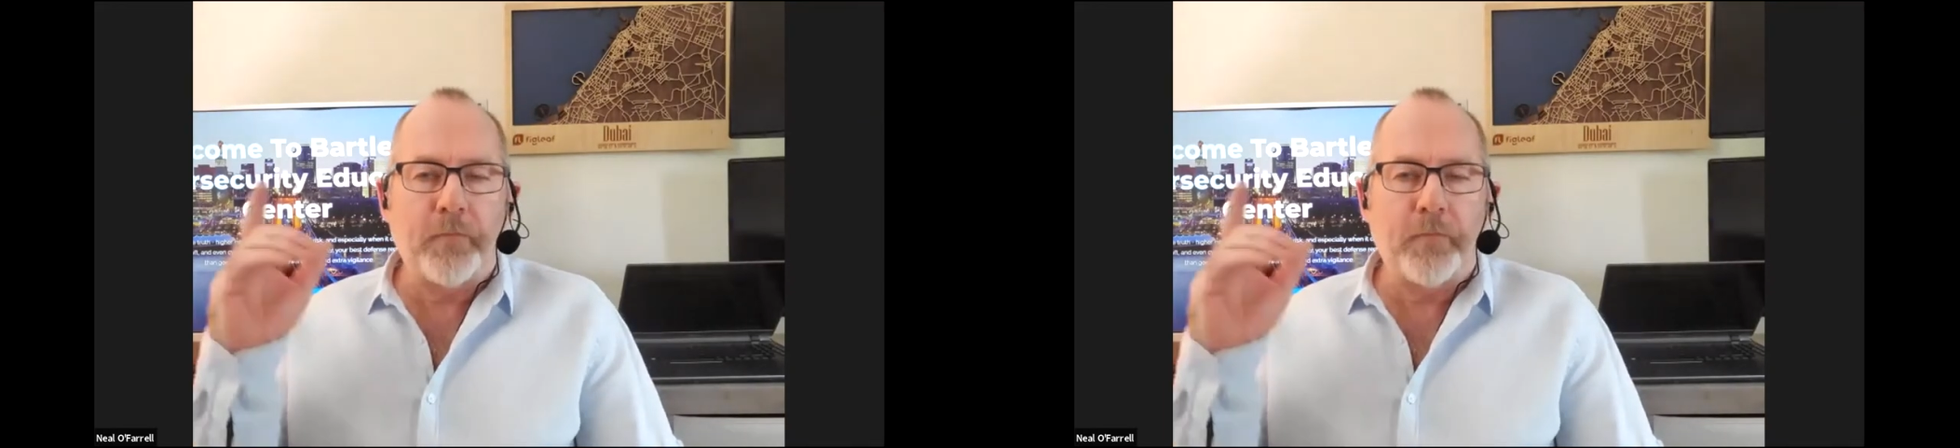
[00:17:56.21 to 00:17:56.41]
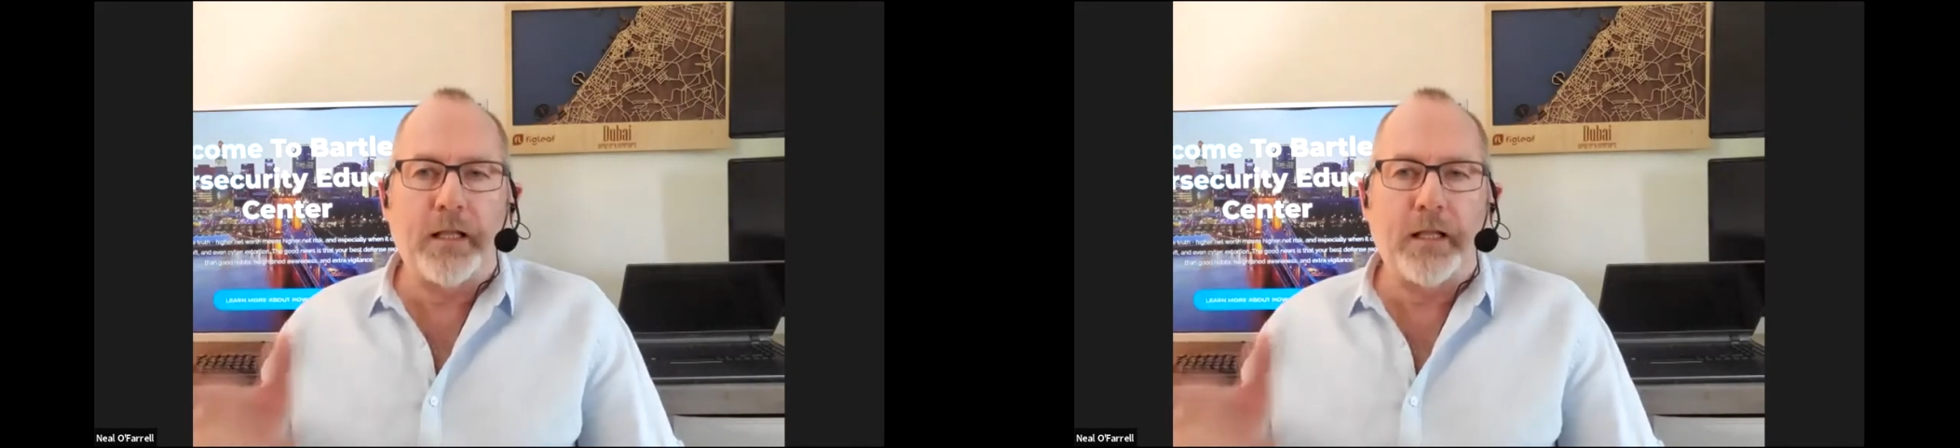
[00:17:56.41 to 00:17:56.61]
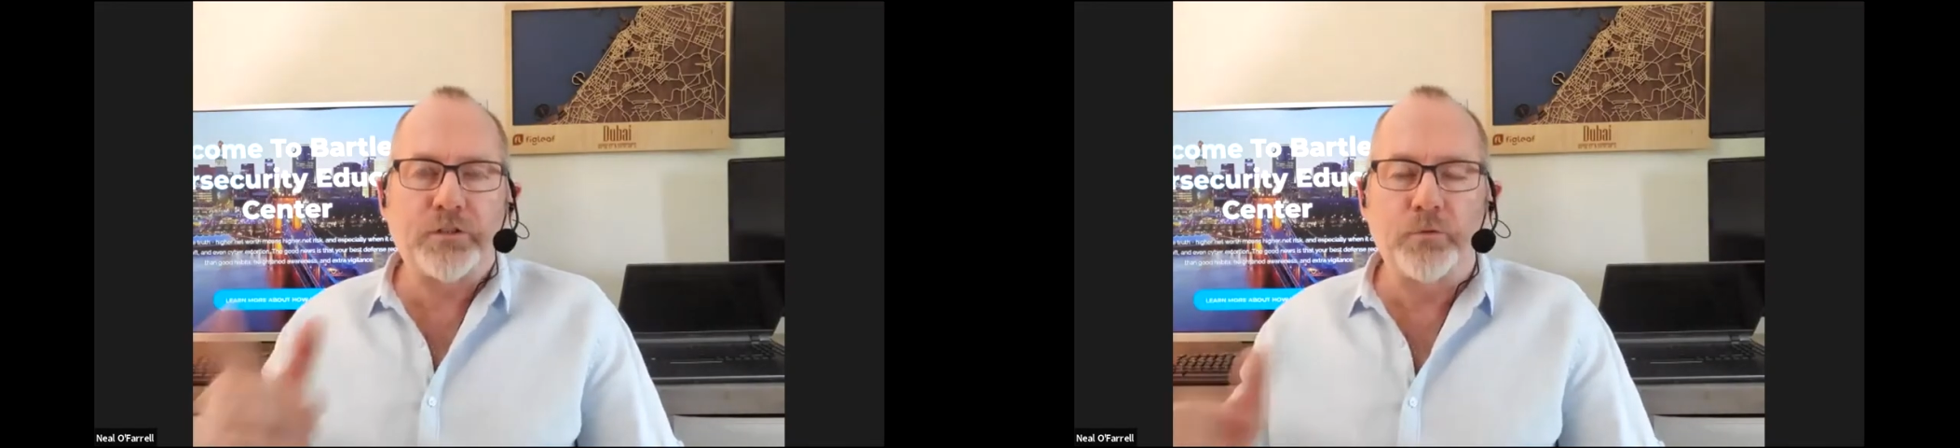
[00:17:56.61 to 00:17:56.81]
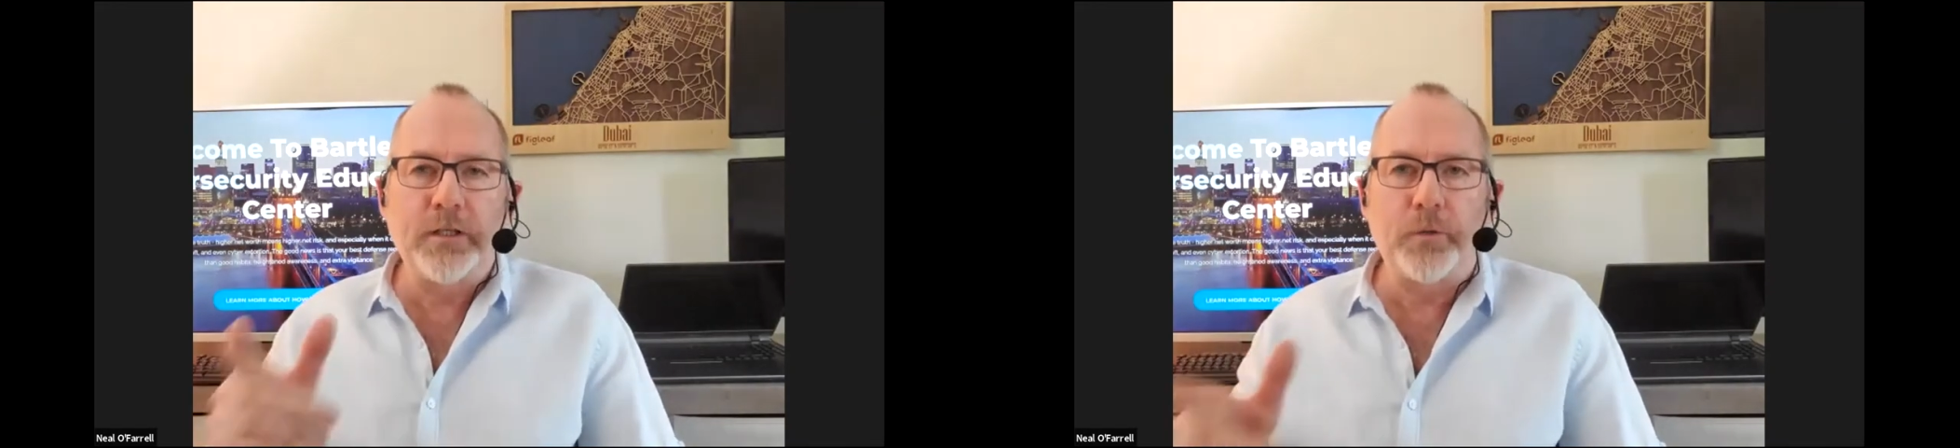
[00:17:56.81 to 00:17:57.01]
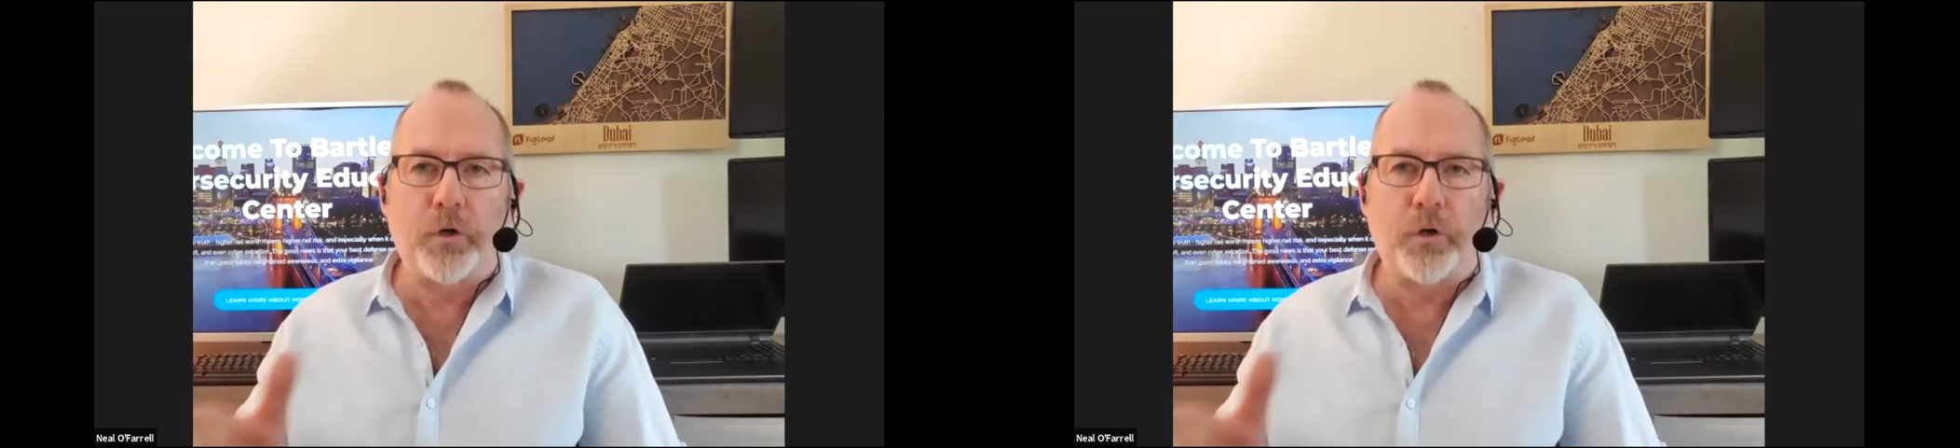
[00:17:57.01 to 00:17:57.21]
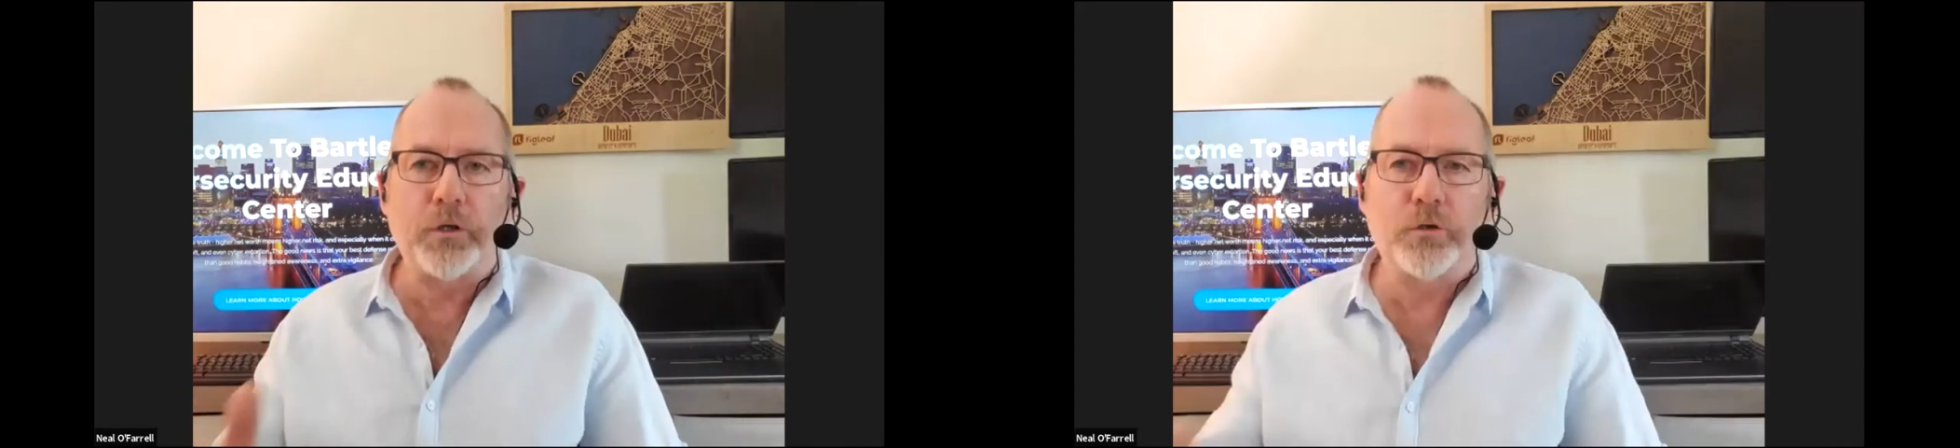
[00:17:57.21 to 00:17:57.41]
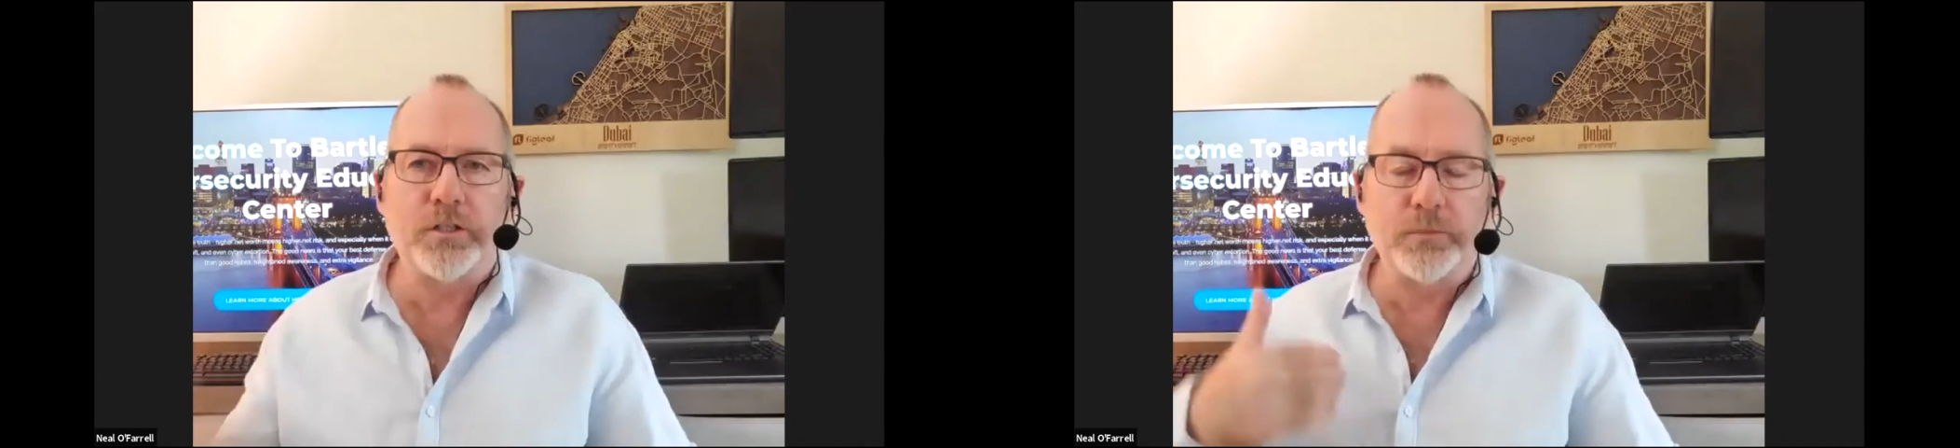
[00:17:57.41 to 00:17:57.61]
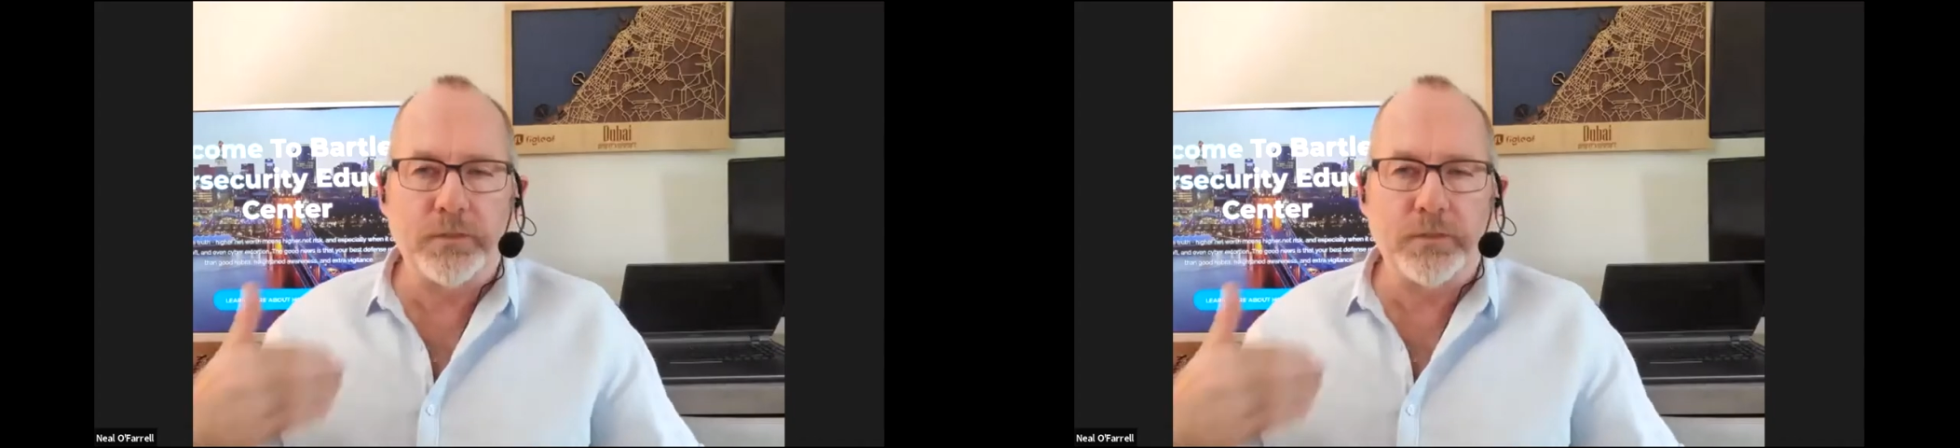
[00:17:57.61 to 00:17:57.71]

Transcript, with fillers: And that's a really important question